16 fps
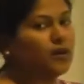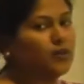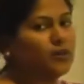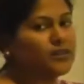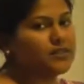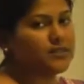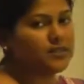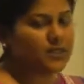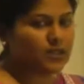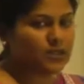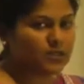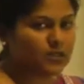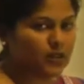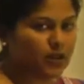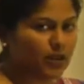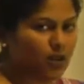once the check
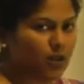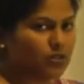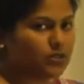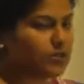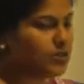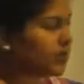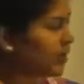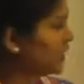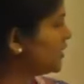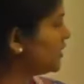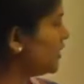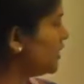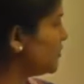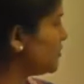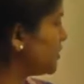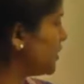is lost or anything of